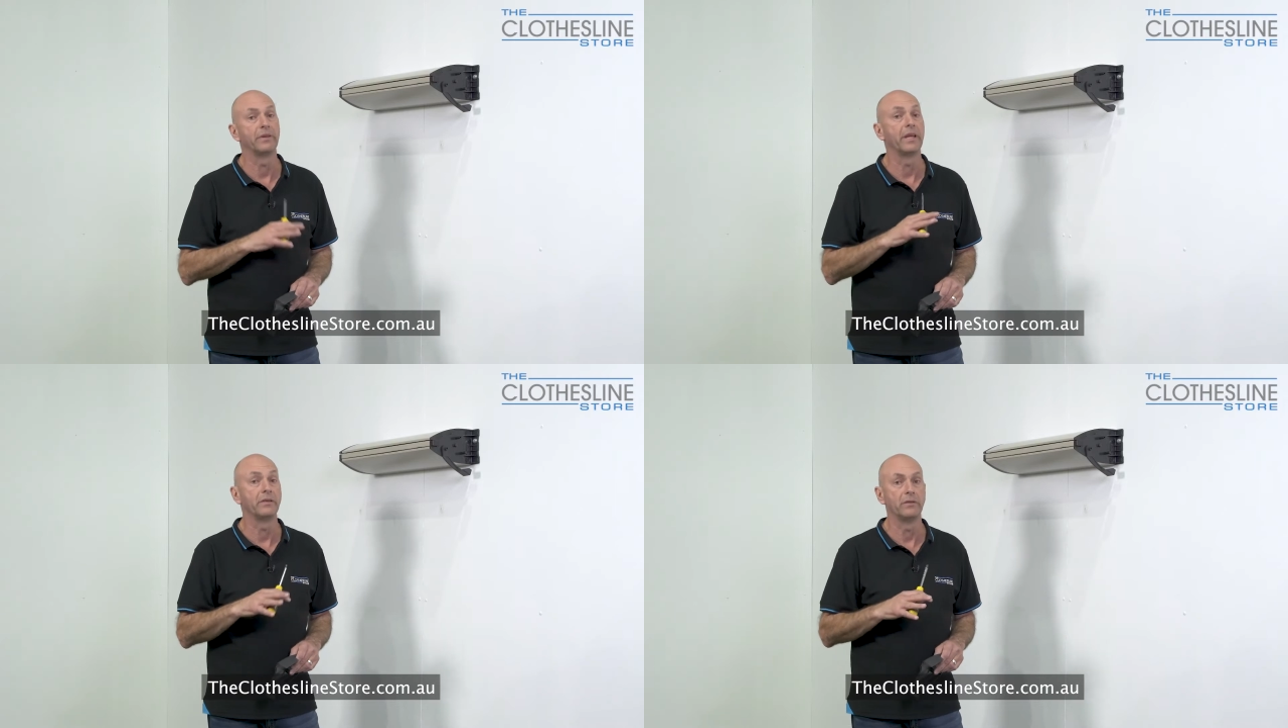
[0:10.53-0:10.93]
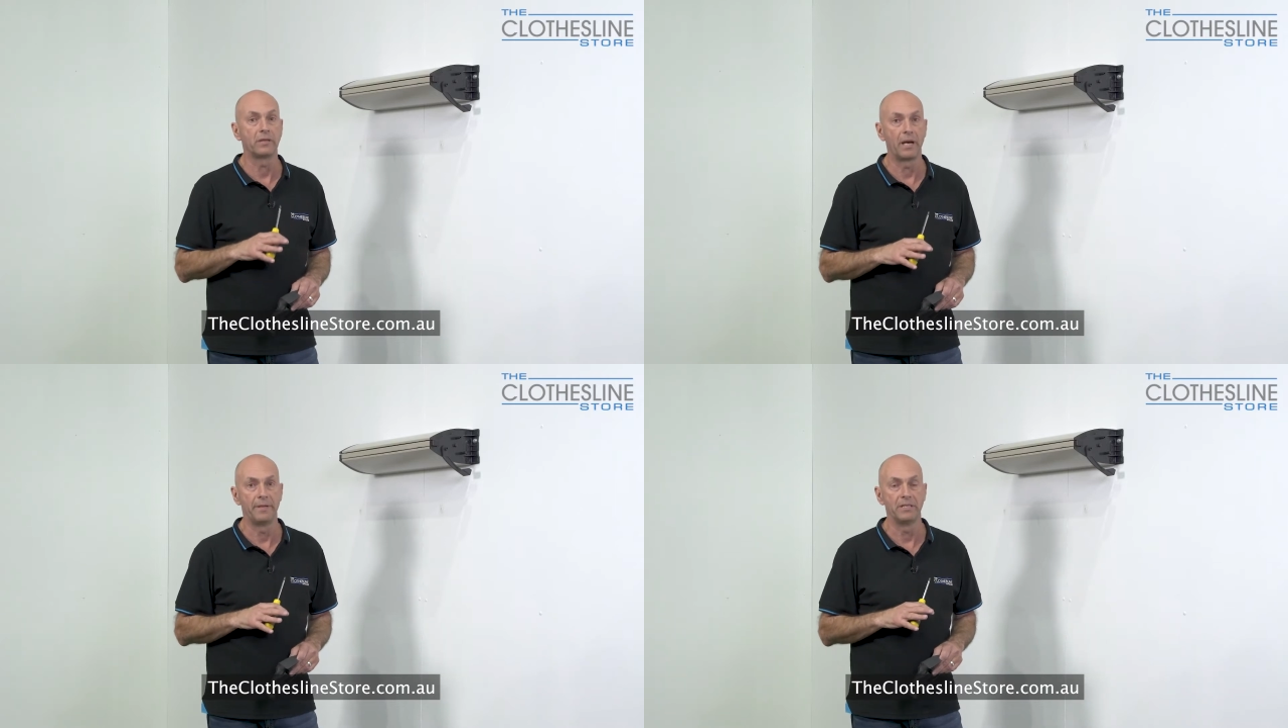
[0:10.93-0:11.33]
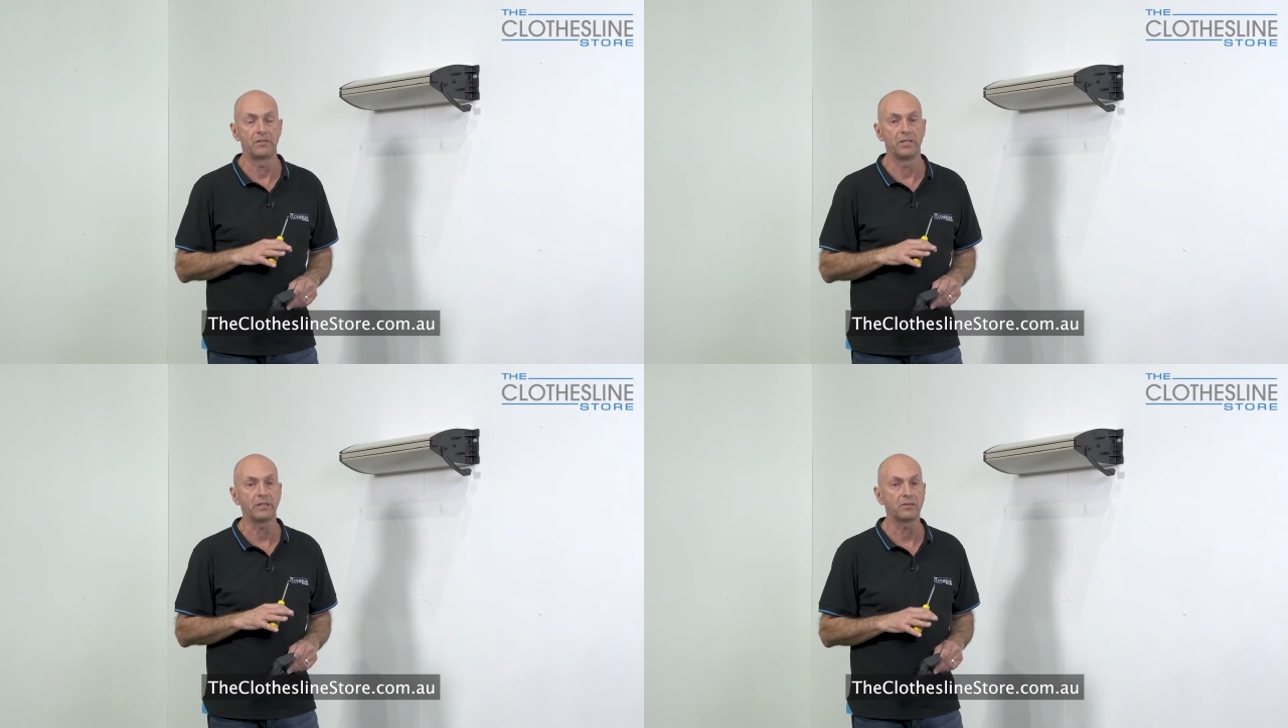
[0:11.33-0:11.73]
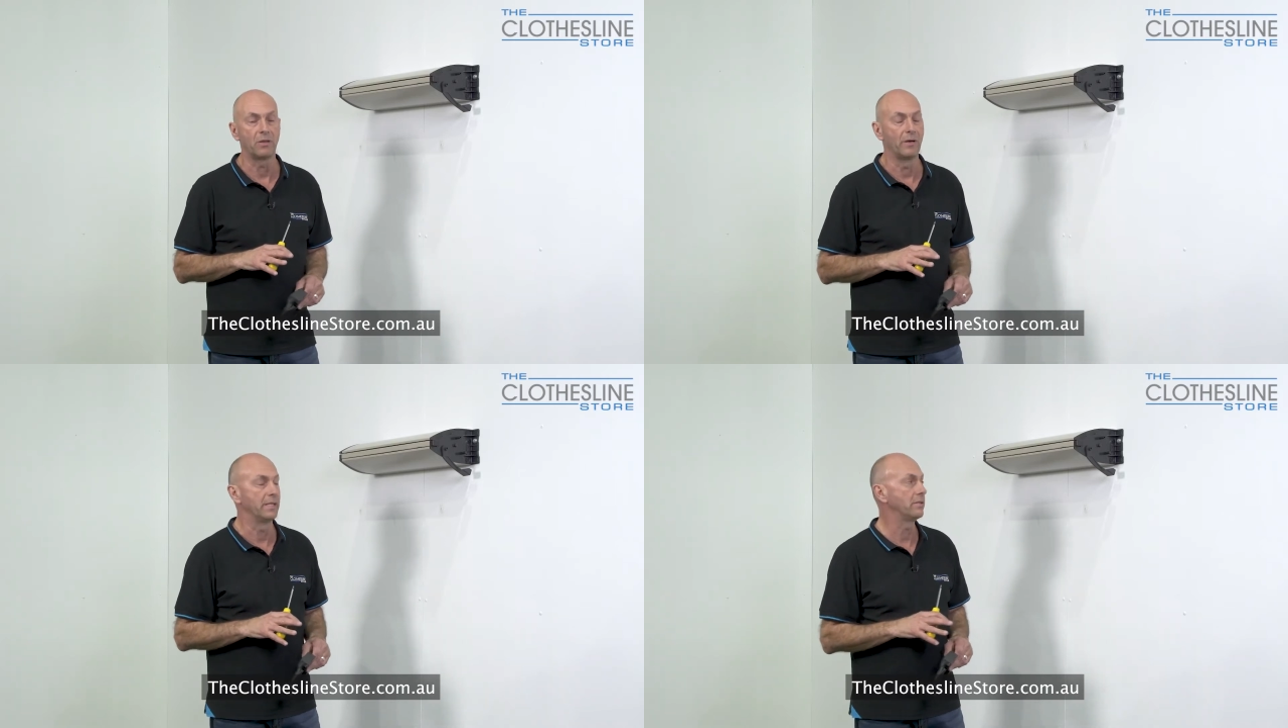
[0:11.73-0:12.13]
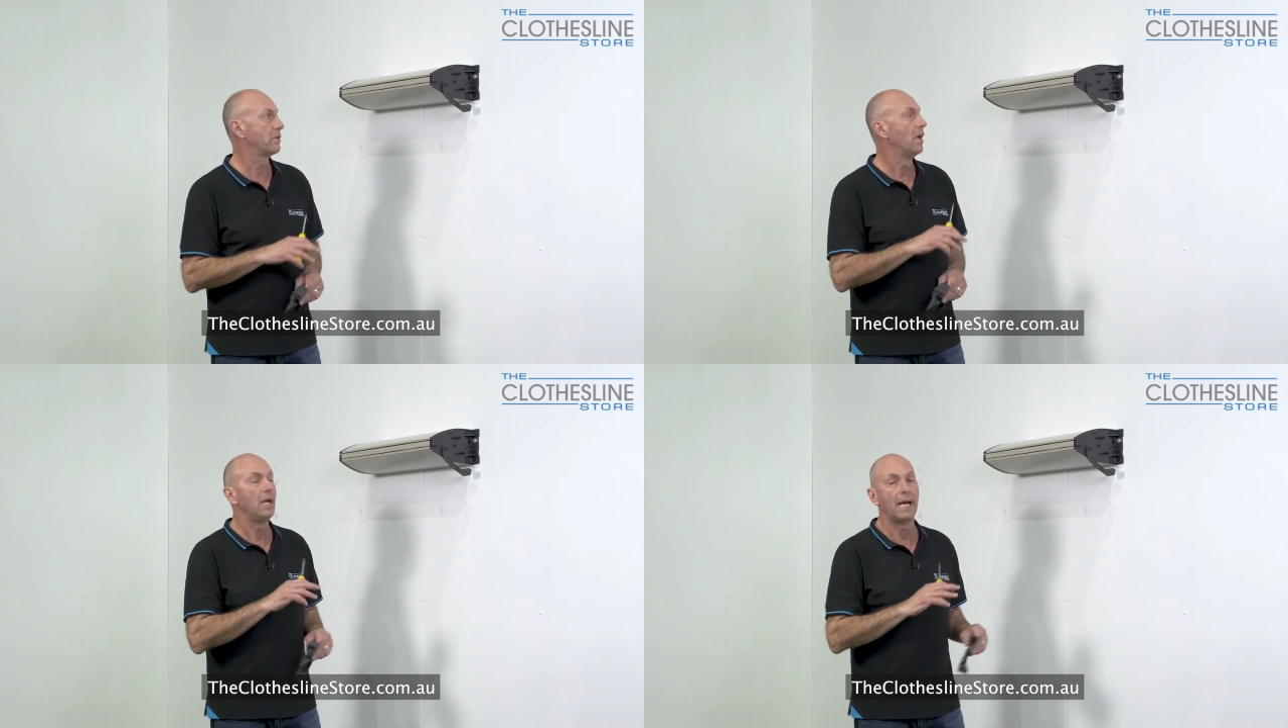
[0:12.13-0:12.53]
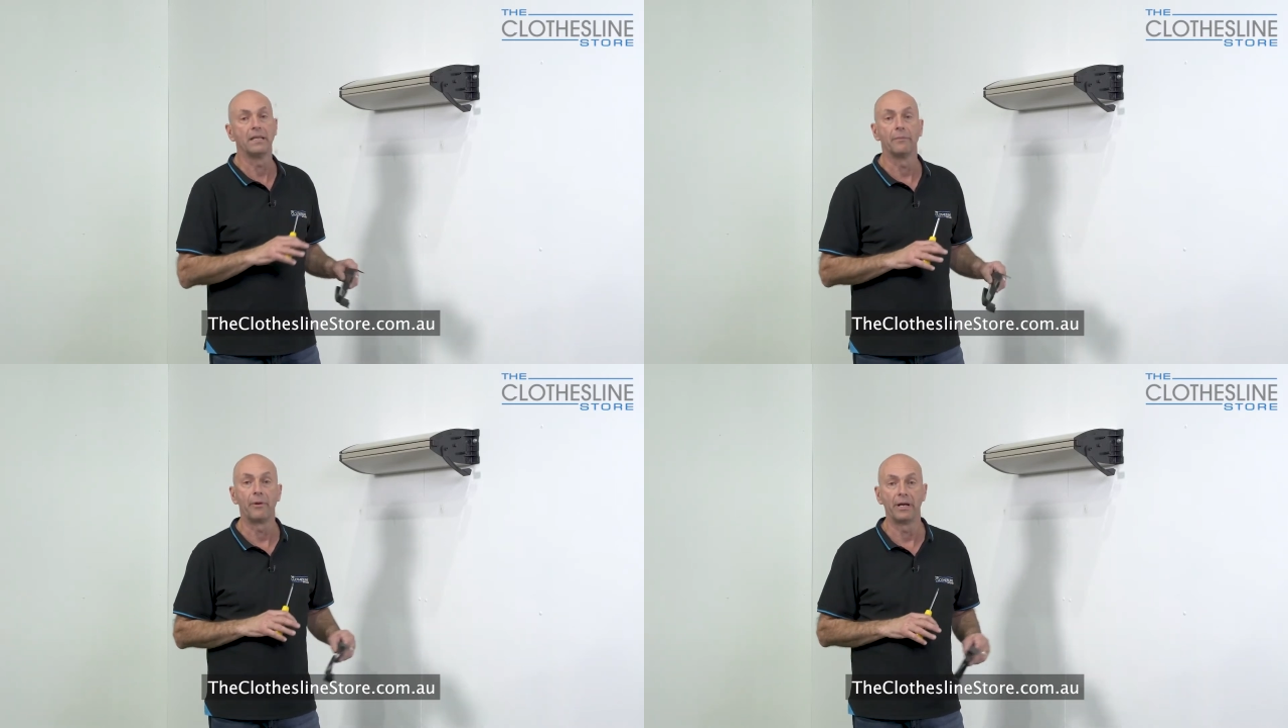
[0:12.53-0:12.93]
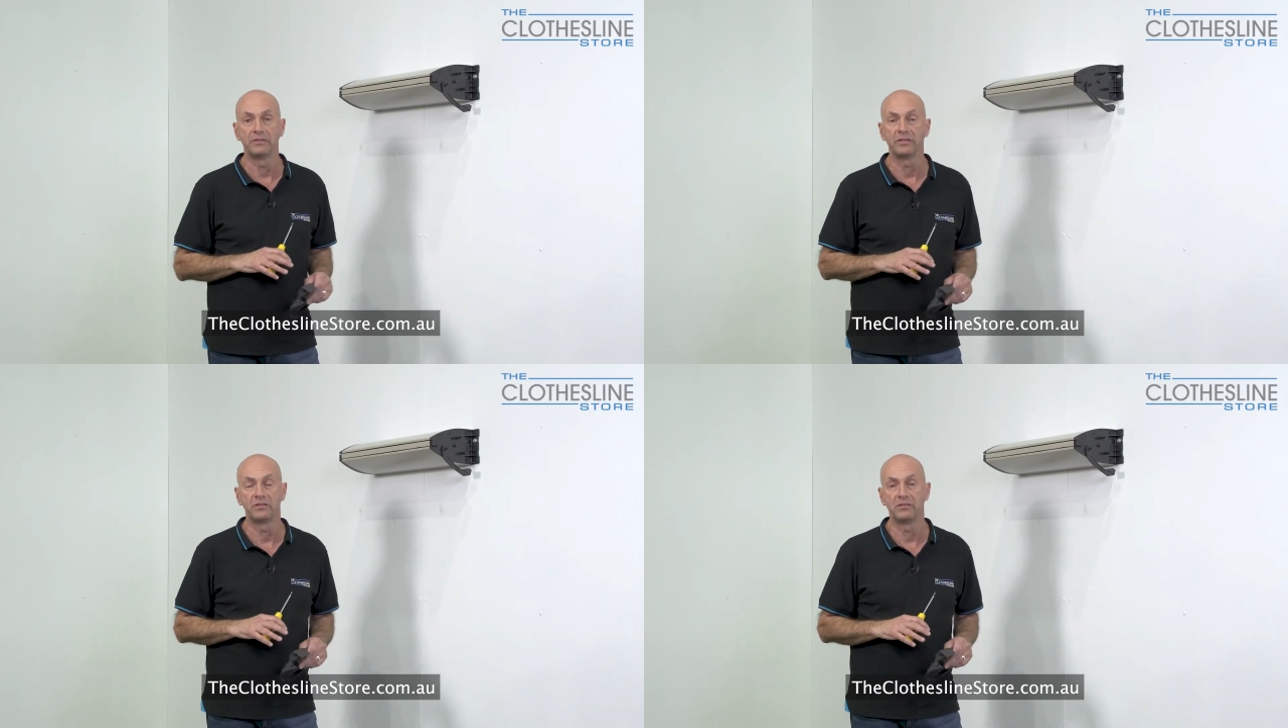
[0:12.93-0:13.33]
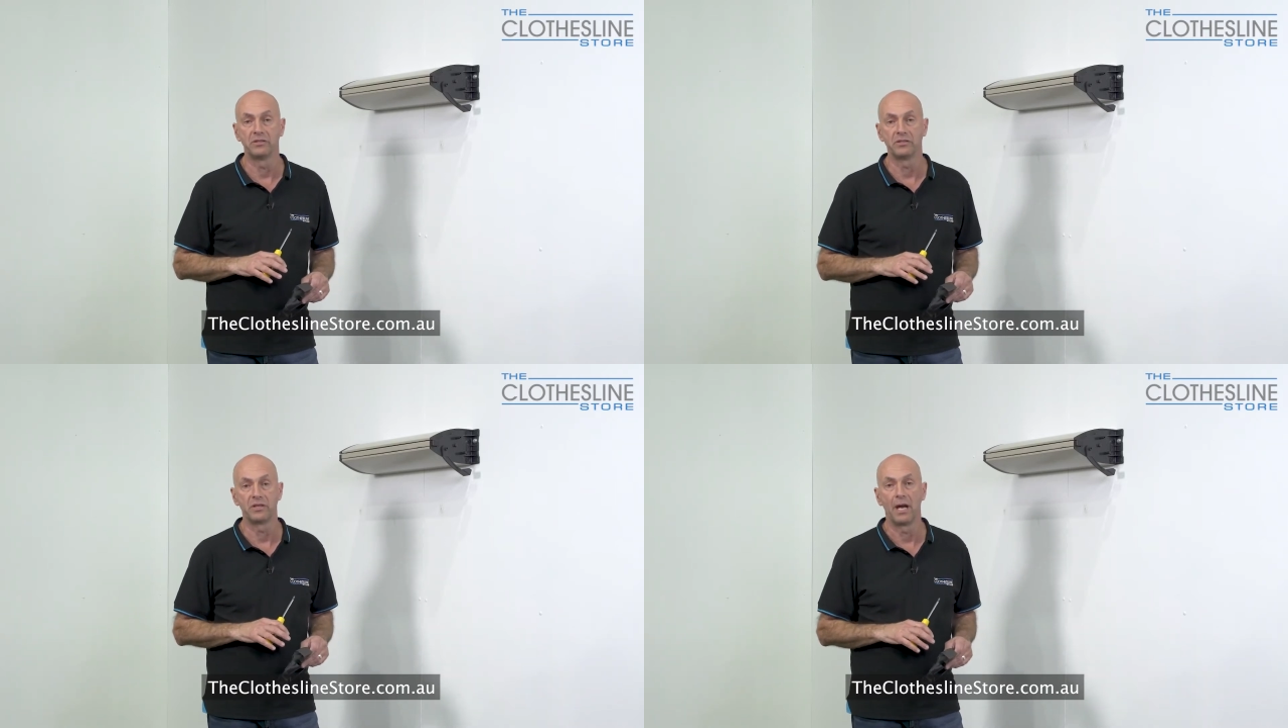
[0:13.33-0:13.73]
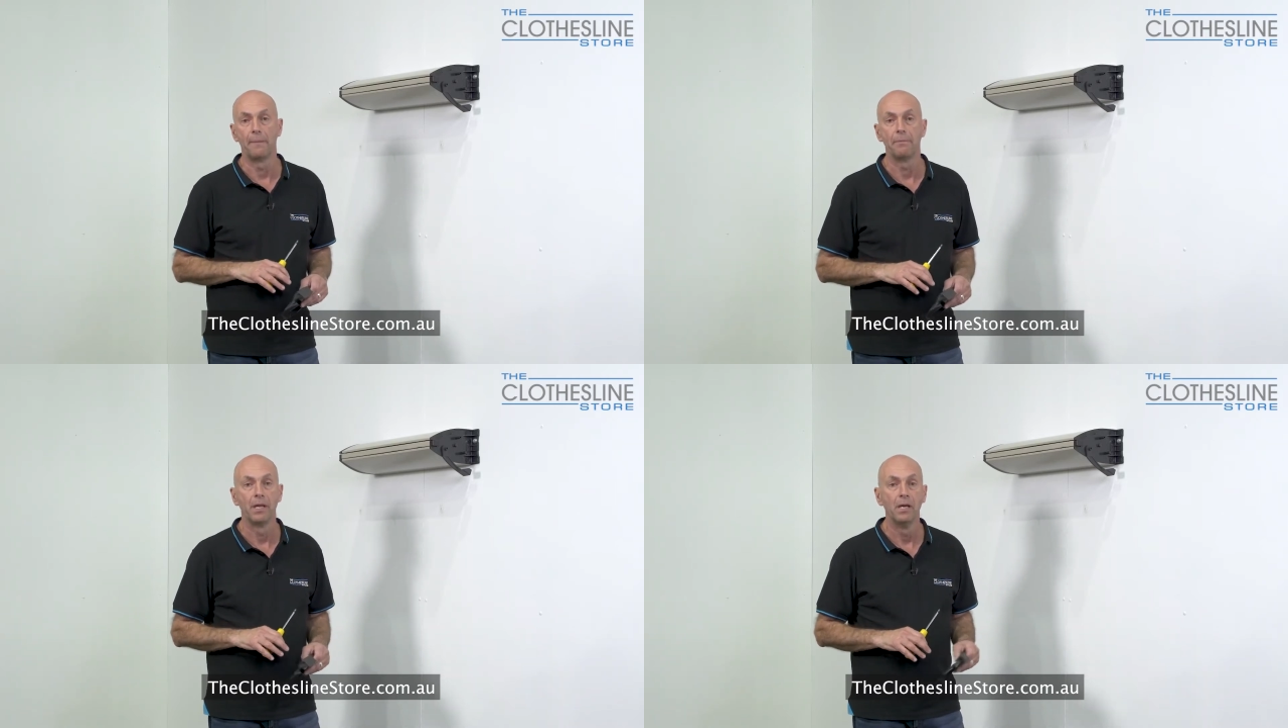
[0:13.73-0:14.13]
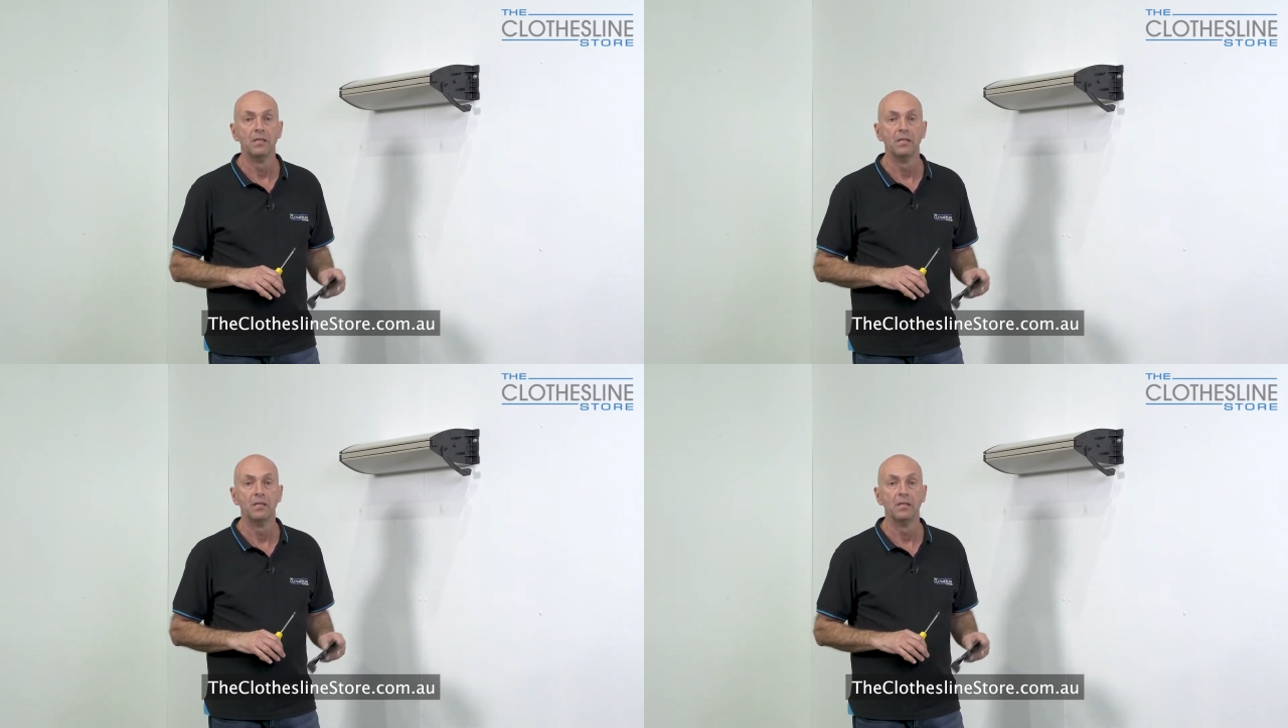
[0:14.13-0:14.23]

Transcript: but they do come in 6 lines and the process is the same.